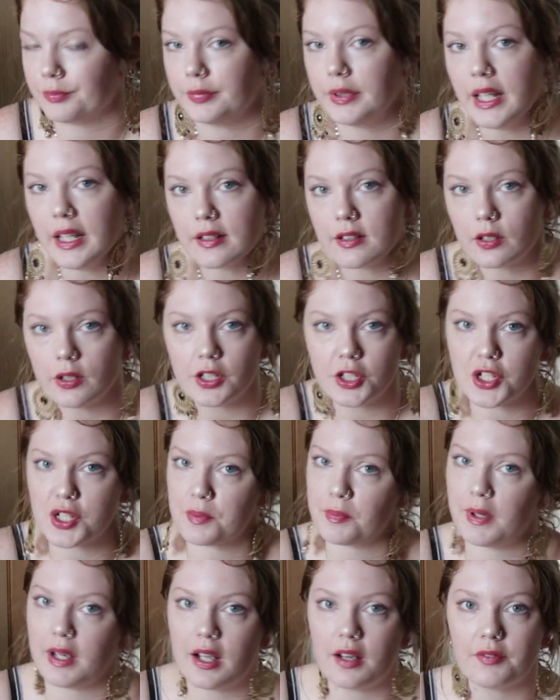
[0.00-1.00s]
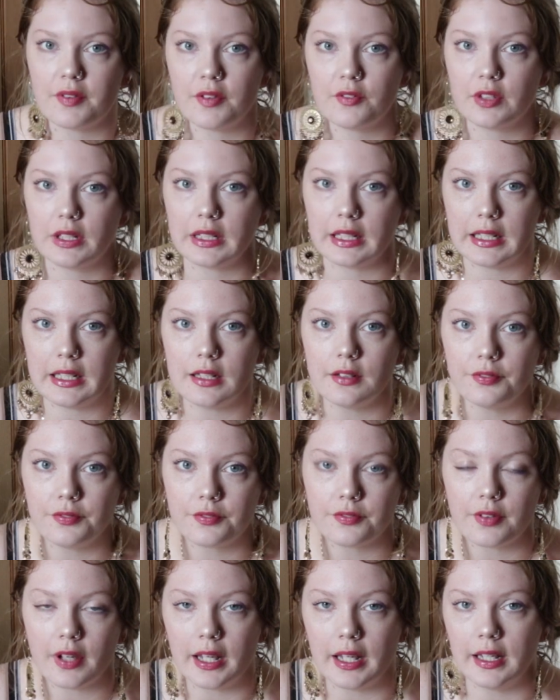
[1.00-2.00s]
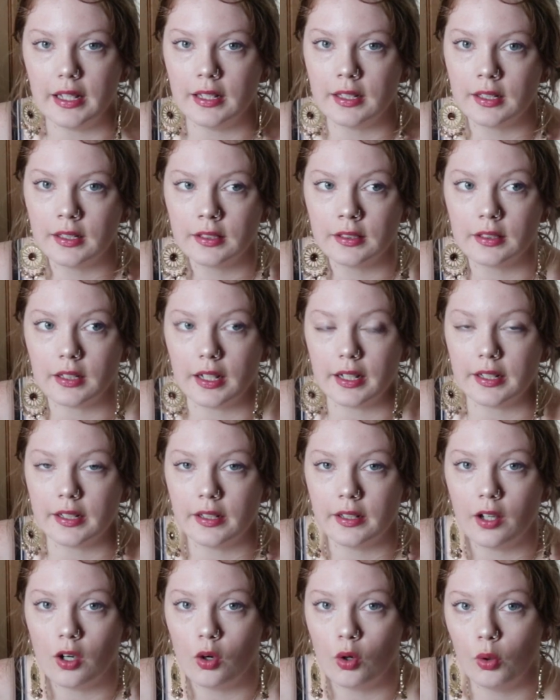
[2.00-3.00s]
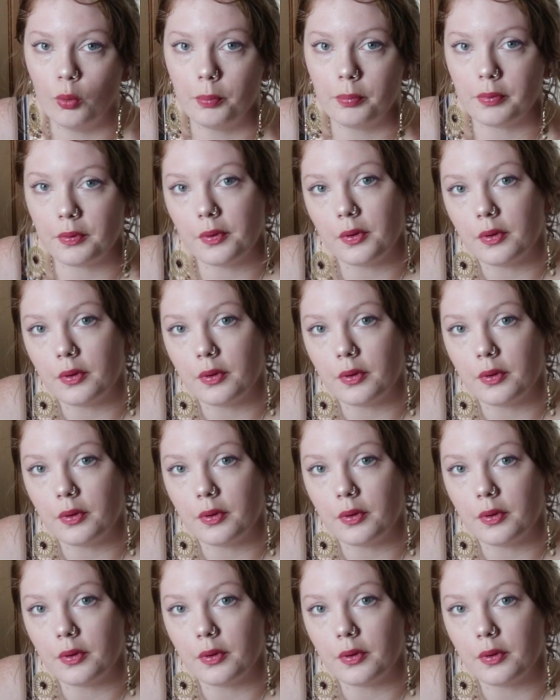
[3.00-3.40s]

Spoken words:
Yeah, so I just spray off every leaf, and I hope